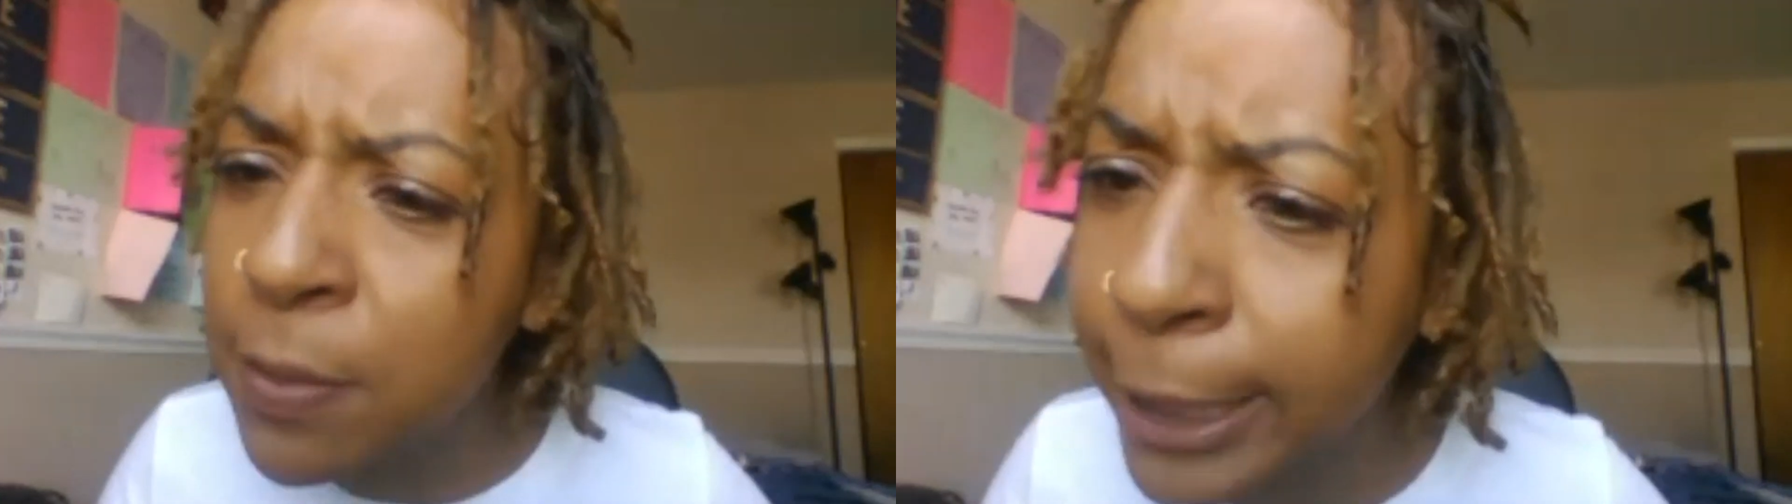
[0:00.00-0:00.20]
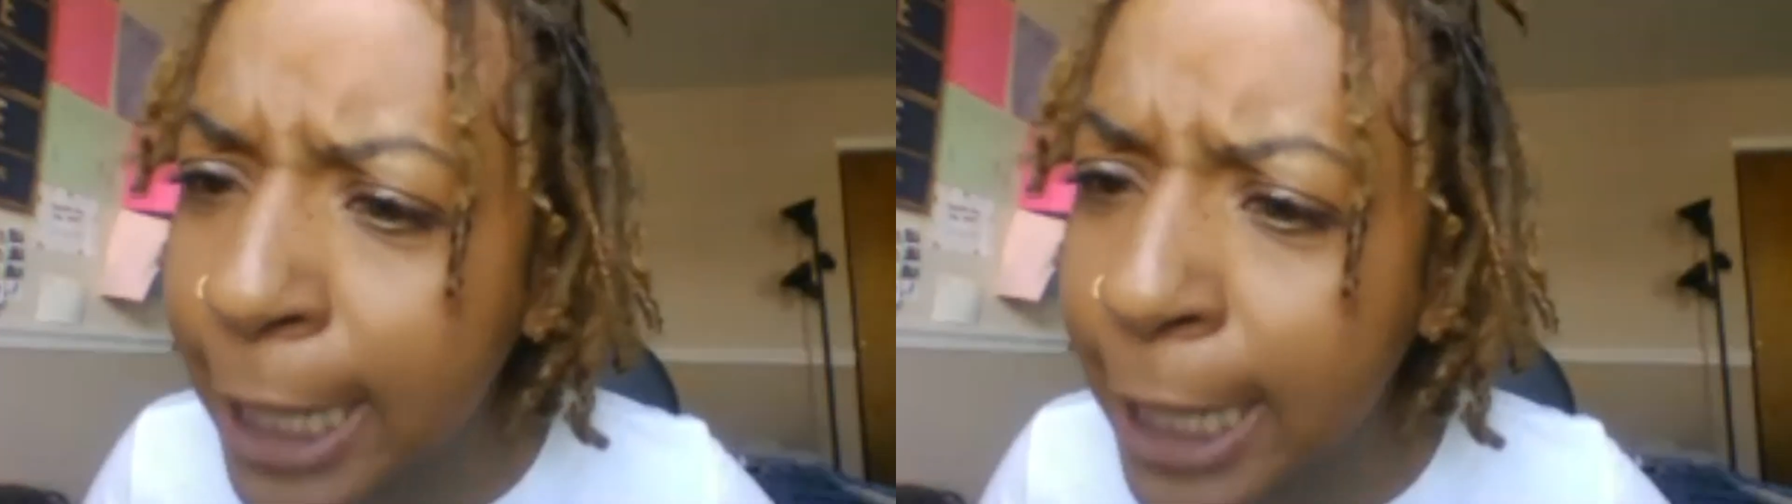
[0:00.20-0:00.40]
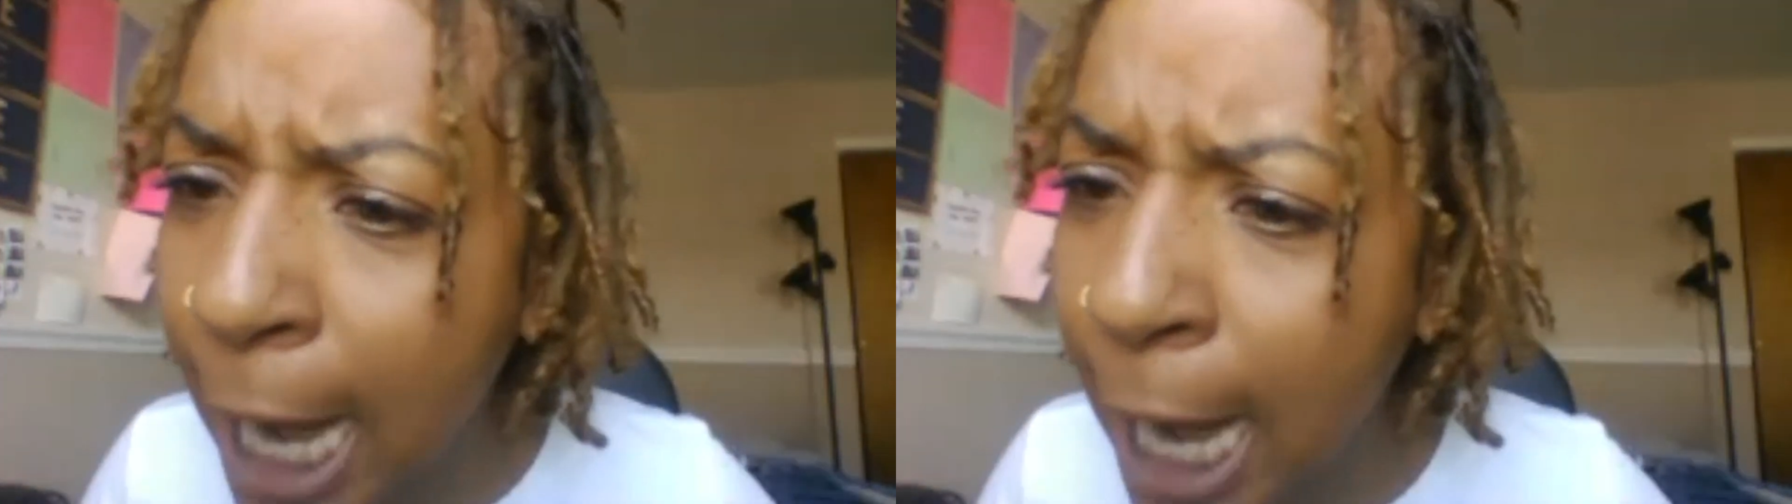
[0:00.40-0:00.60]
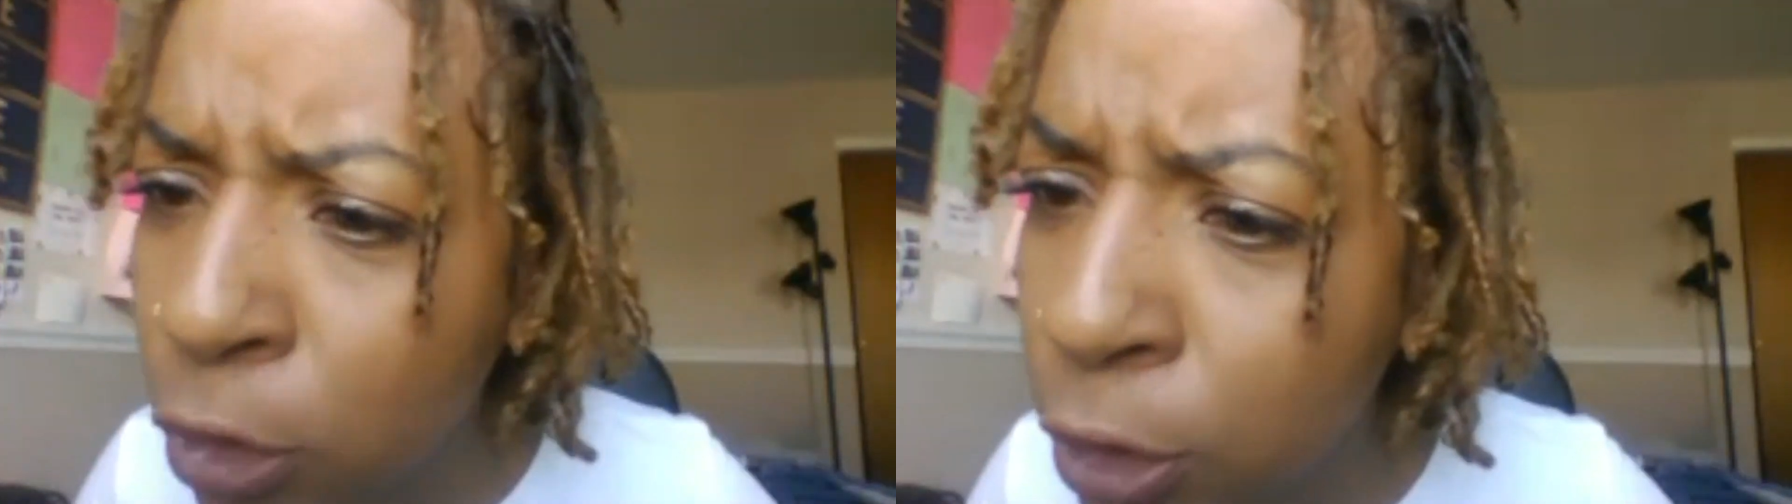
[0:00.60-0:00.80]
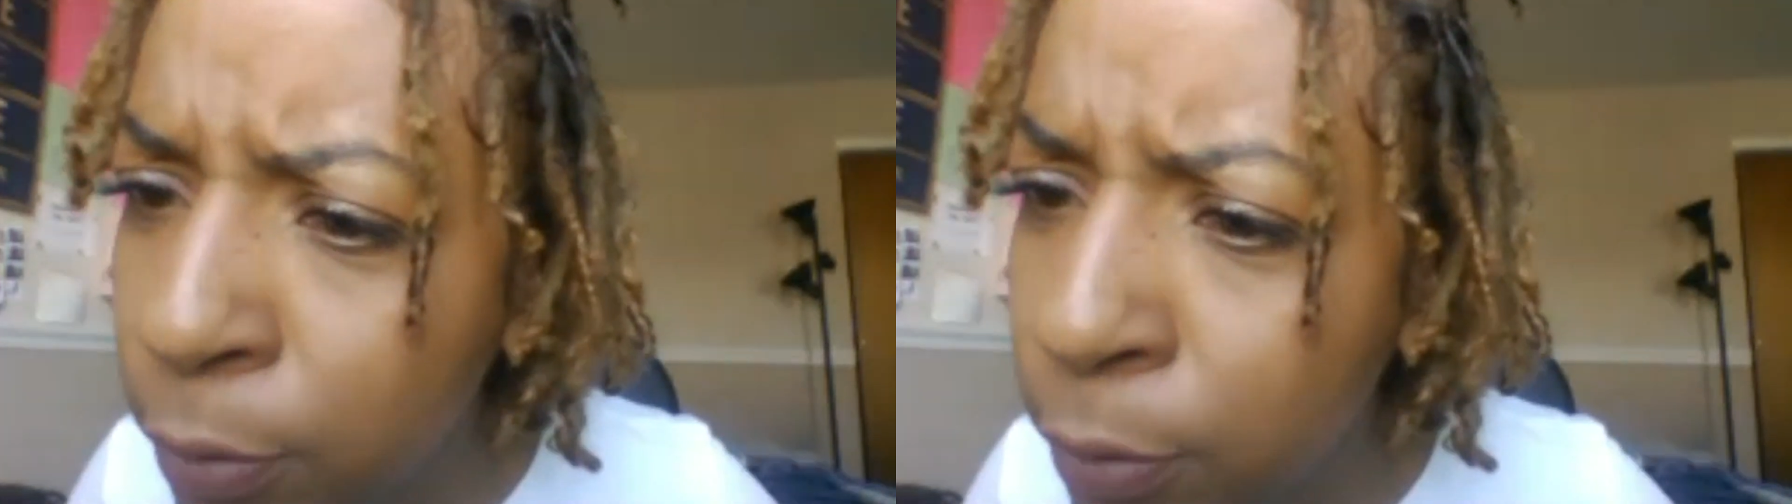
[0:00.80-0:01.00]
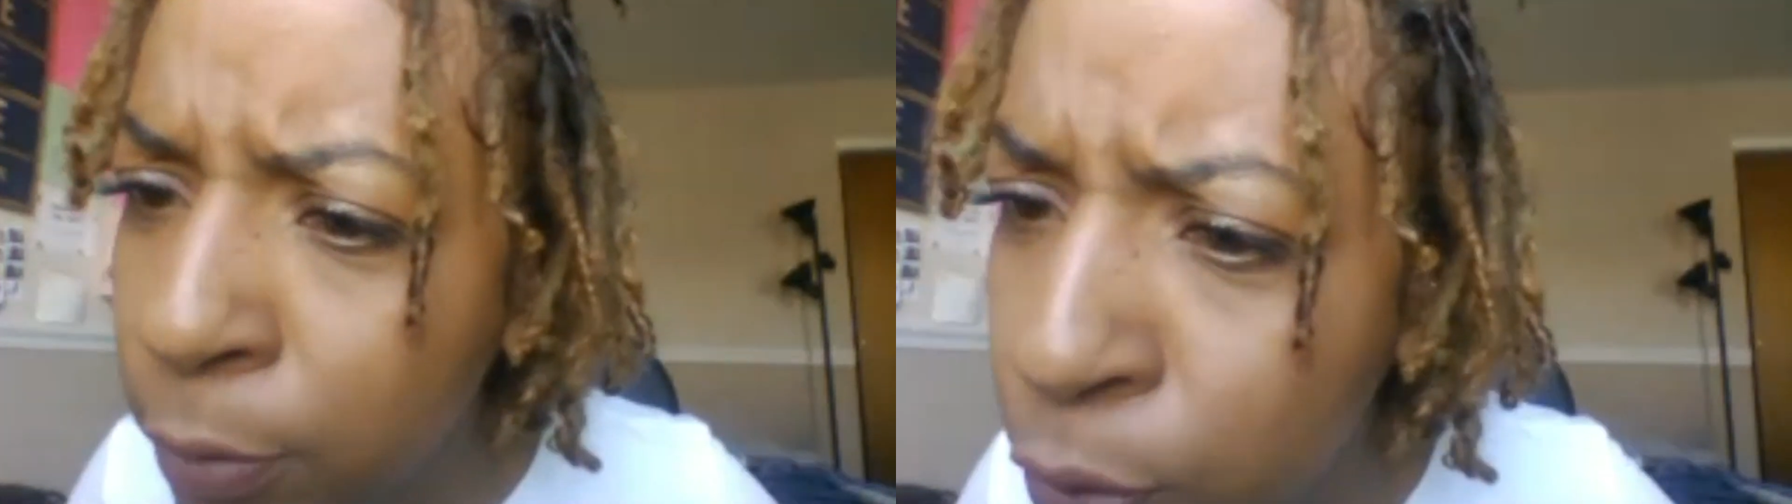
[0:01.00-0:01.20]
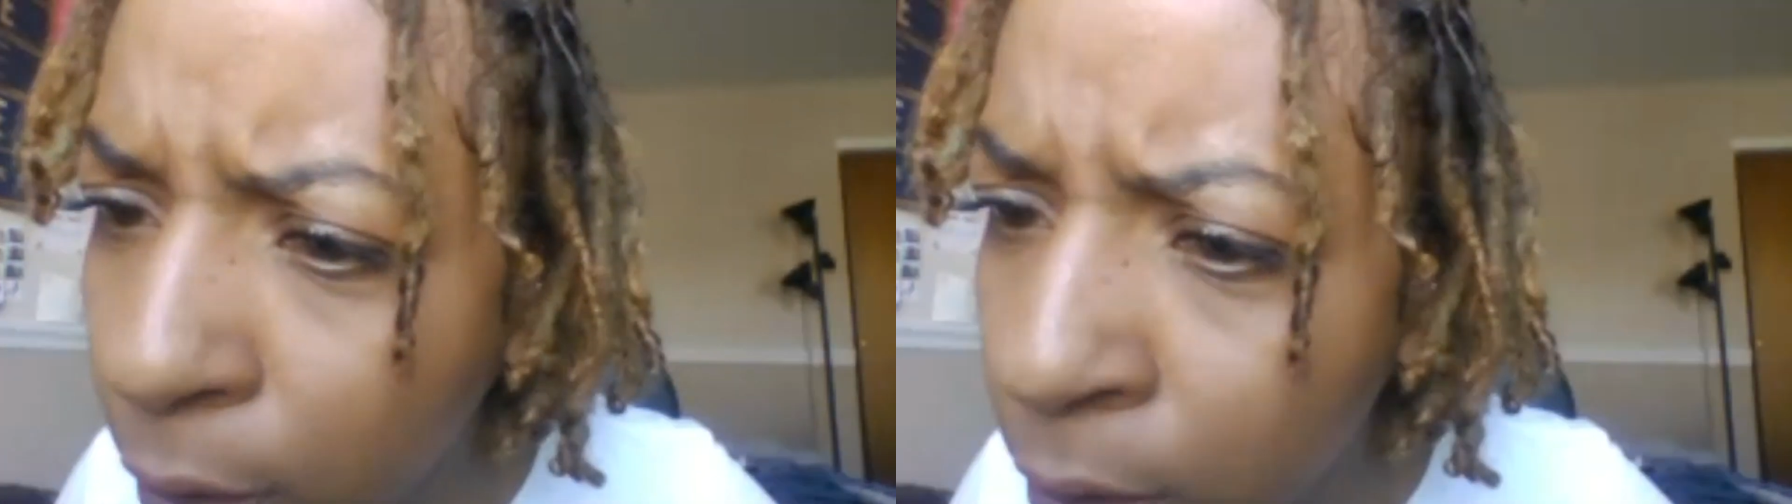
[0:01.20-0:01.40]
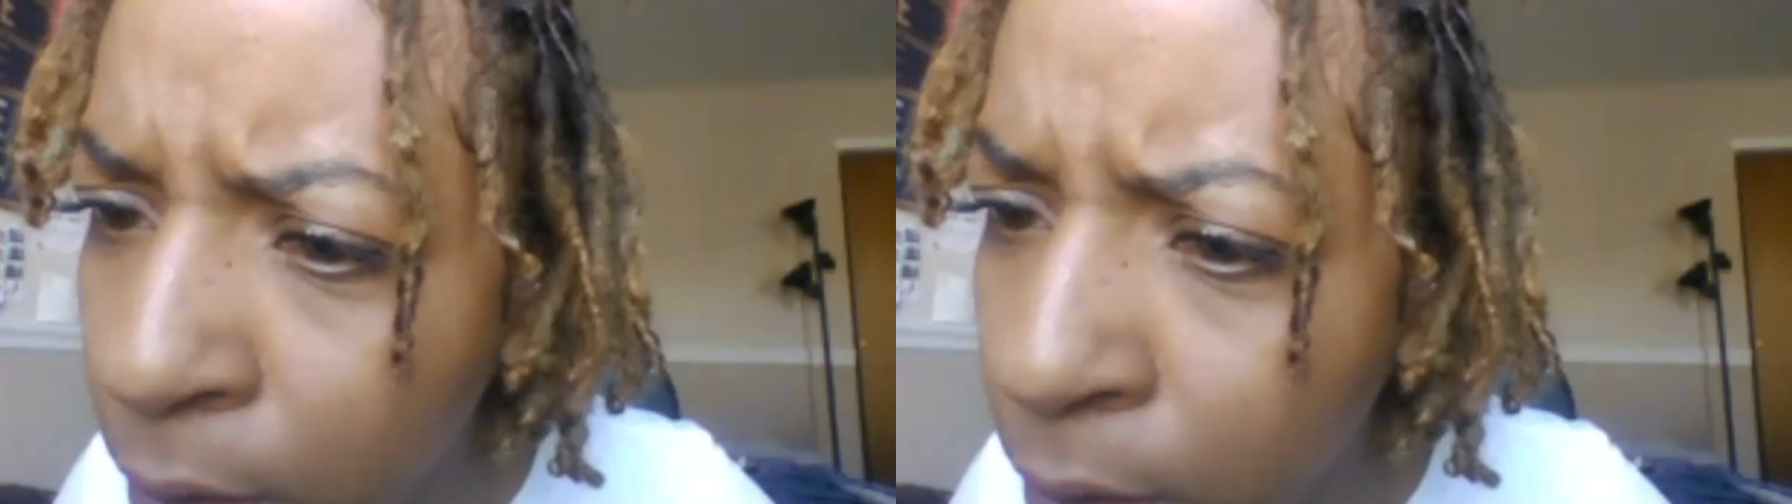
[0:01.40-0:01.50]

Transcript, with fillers: somebody hack your computer.